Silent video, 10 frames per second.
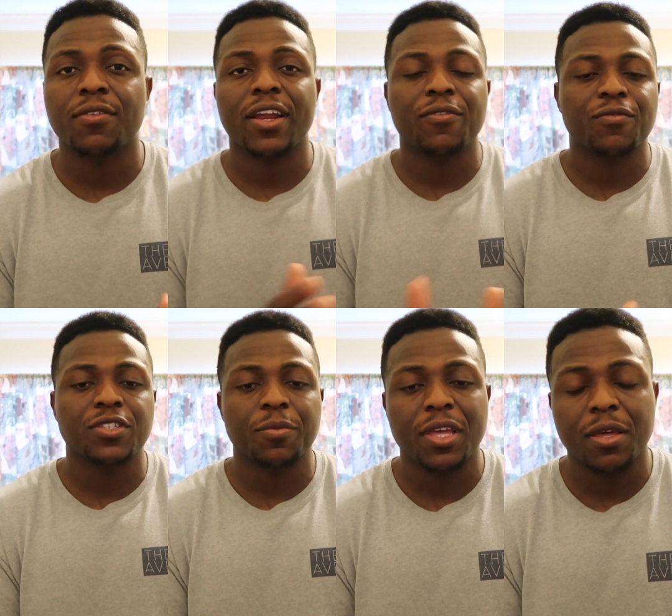of like for
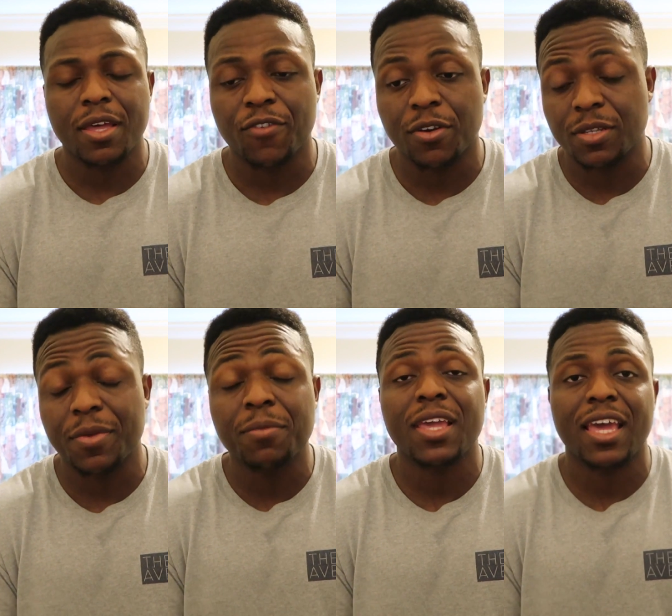some help, for some
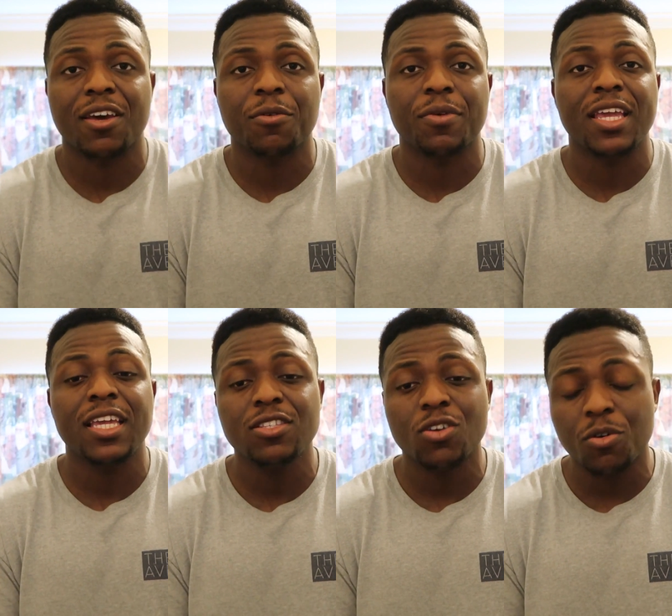MCAT help, and
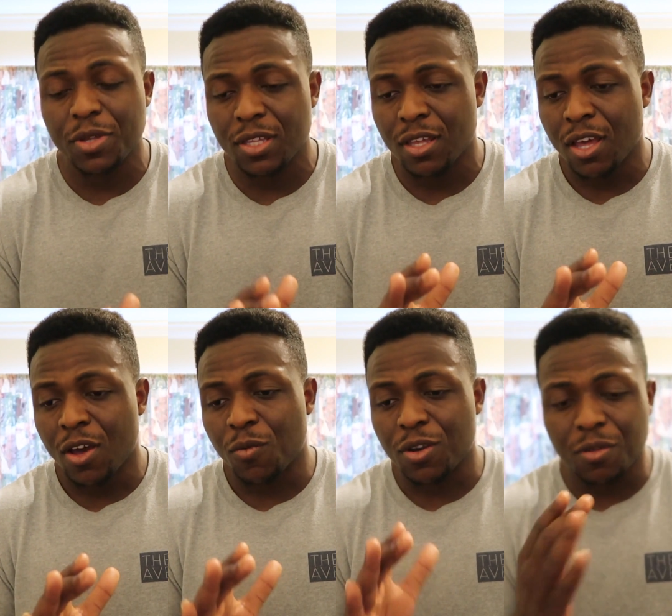he told me
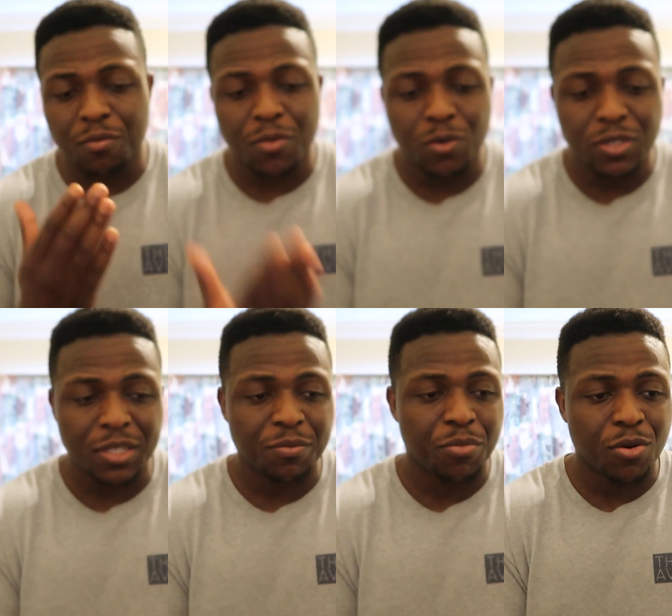one of the
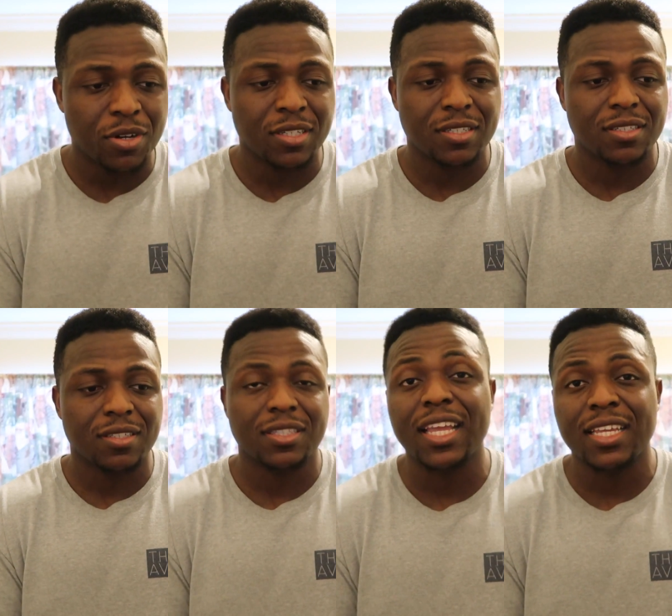most important
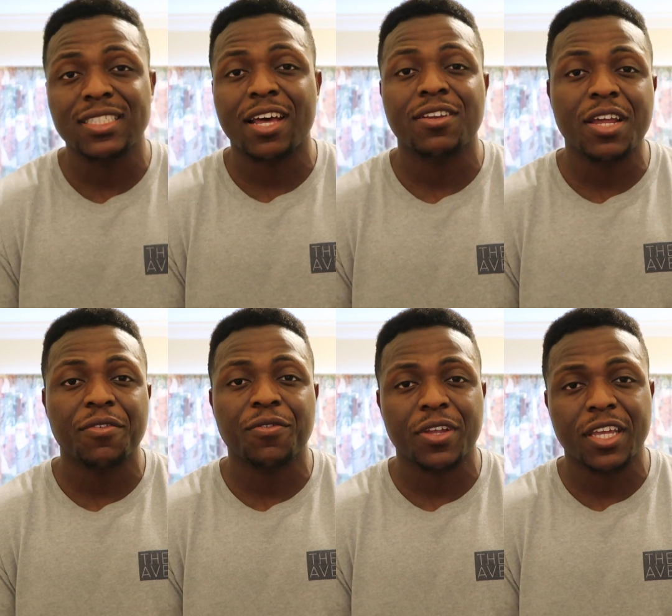things I'll
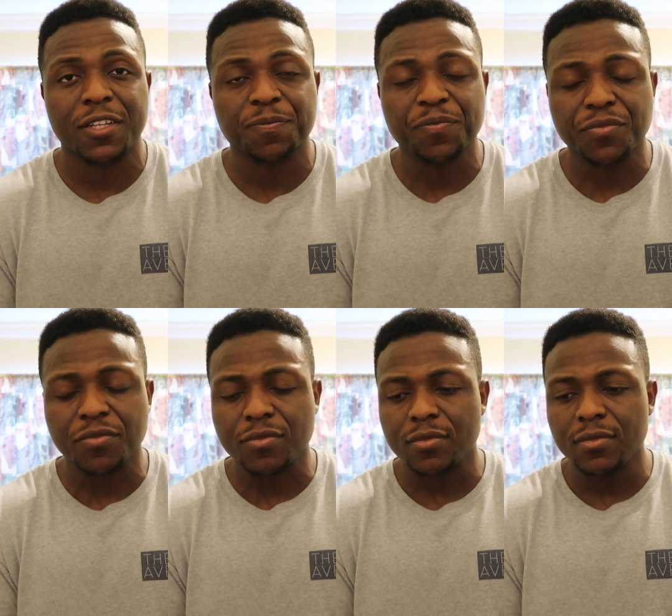never forget.
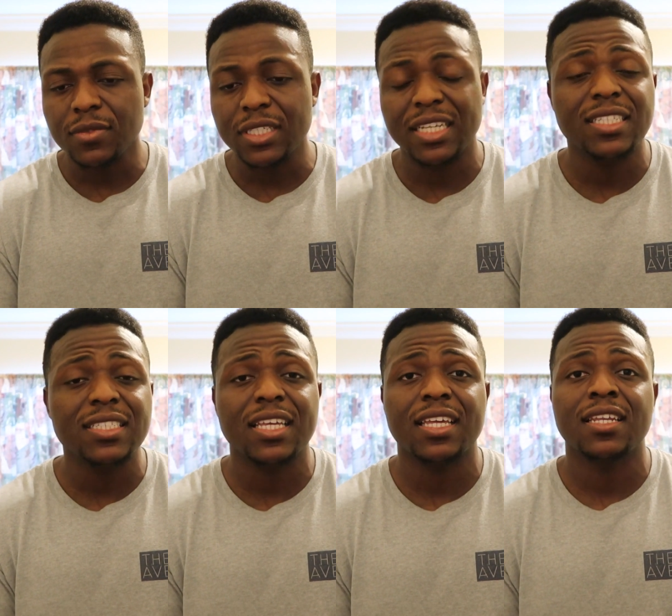Is he
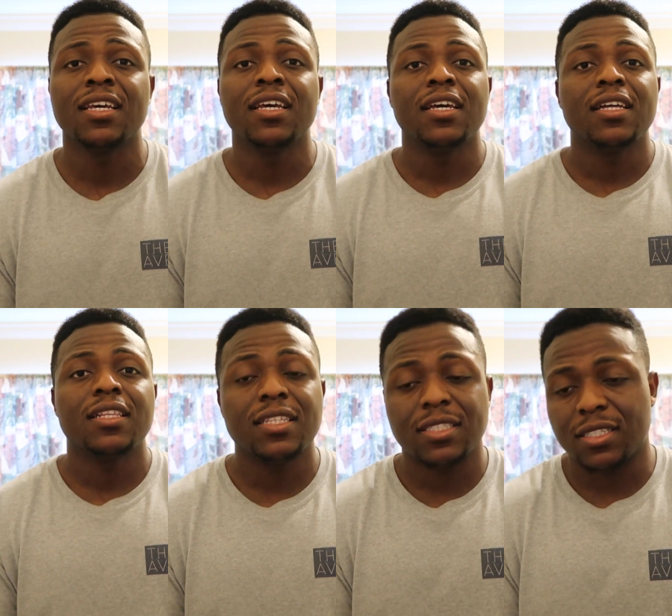said,
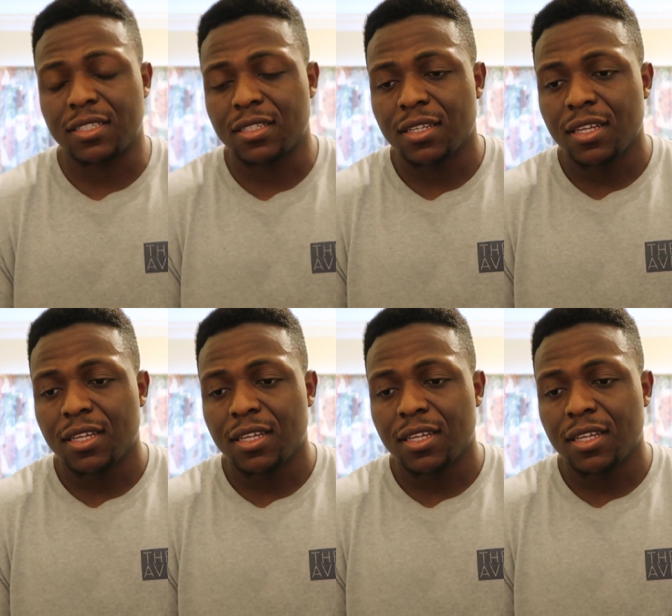"Listen,"